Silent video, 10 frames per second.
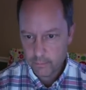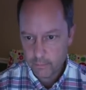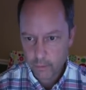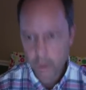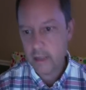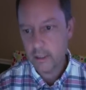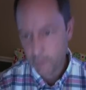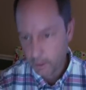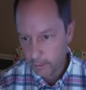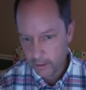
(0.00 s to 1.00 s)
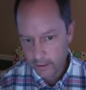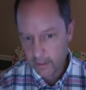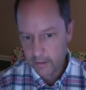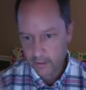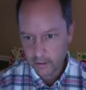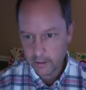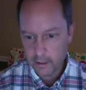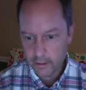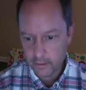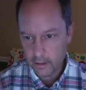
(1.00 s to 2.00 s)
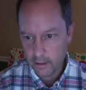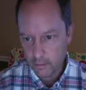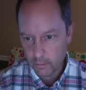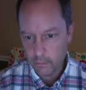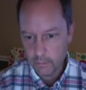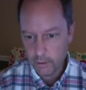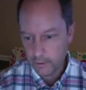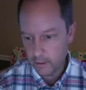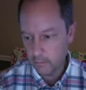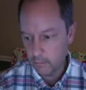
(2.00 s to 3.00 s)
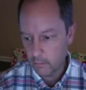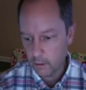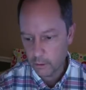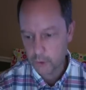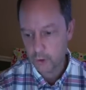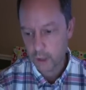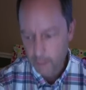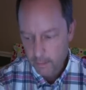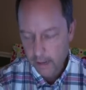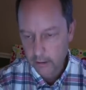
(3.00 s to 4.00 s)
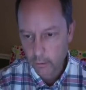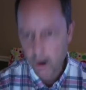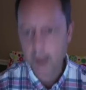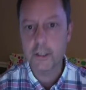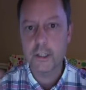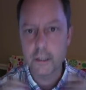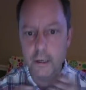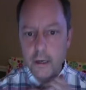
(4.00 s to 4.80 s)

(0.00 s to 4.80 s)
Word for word: poor man's Figwheel that basically does the built-in ClojureScript compiler watch uh,